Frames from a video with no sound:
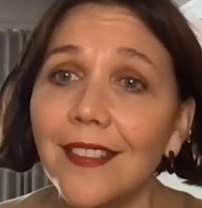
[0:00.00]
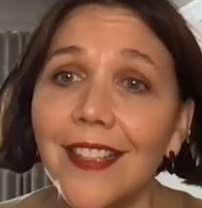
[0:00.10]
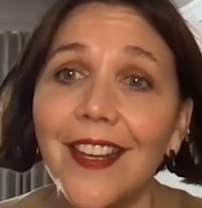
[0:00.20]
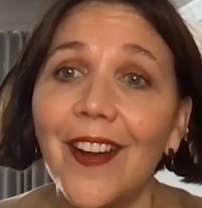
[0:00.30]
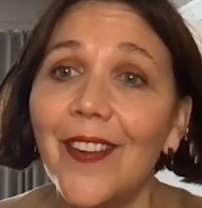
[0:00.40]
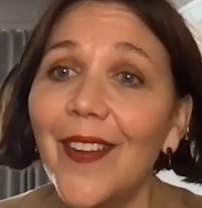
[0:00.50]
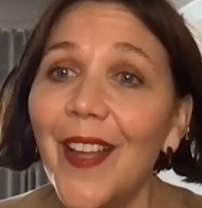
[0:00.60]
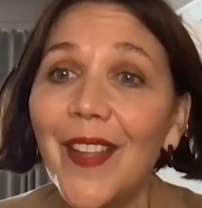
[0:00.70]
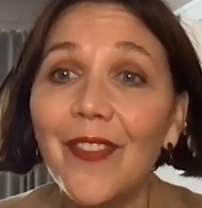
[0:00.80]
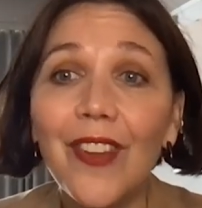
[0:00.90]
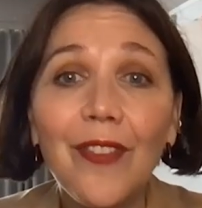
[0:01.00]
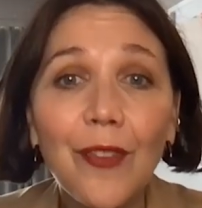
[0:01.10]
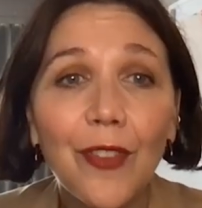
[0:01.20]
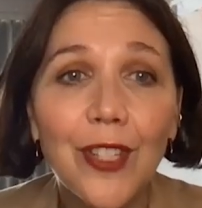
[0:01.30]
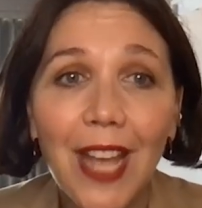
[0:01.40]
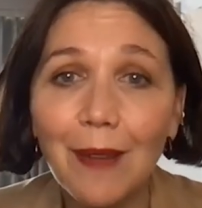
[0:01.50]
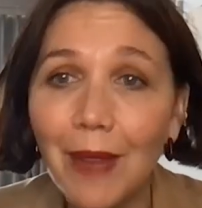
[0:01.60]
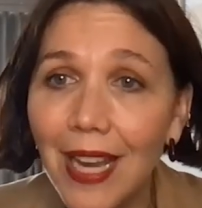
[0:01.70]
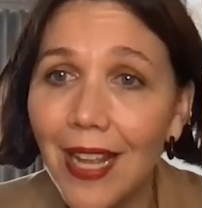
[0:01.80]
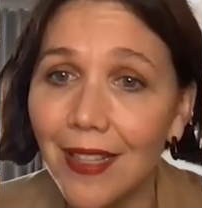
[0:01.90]
you know, even for
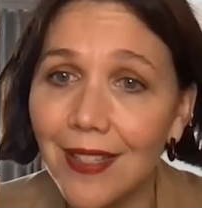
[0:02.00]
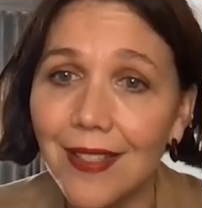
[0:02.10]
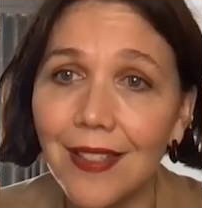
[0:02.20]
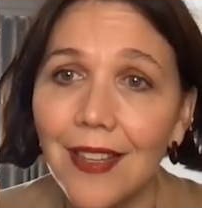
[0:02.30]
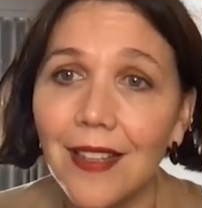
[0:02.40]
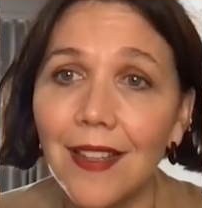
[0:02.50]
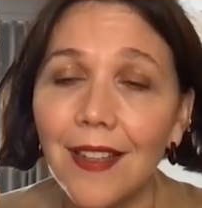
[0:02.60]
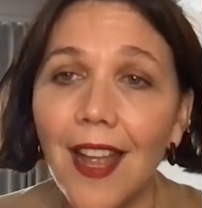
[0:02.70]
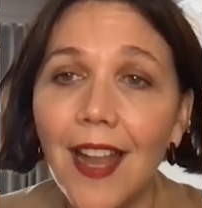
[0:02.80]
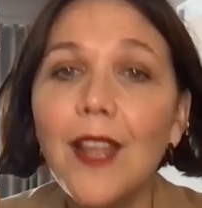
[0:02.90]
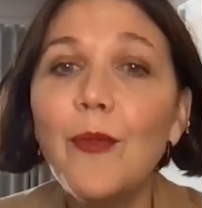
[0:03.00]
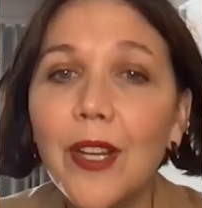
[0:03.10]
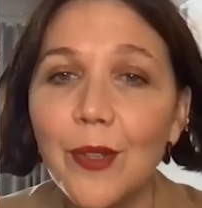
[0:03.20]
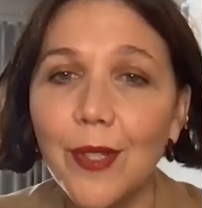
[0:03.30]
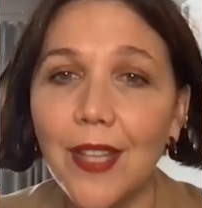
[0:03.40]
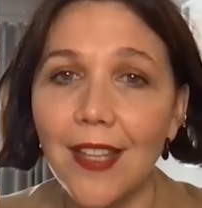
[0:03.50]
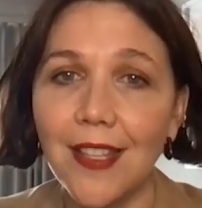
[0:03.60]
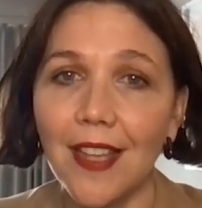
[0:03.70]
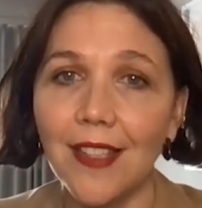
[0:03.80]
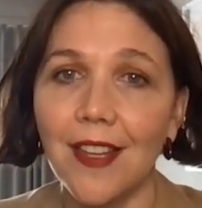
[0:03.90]
10 minutes. Anyone who
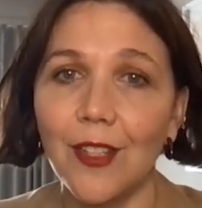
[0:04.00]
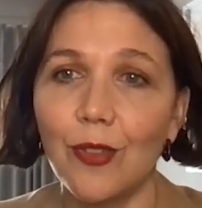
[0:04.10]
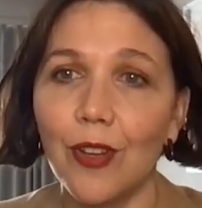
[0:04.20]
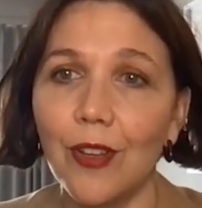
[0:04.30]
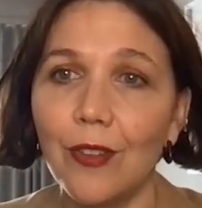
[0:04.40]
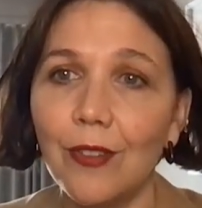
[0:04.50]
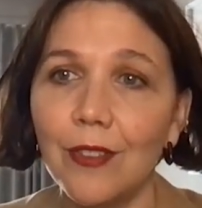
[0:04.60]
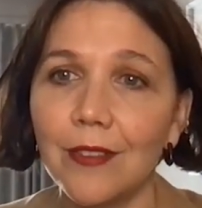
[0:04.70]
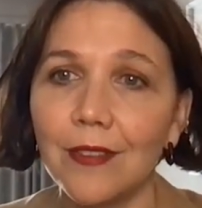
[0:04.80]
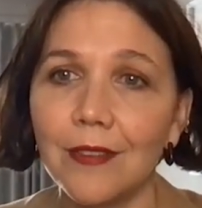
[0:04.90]
says that's not true,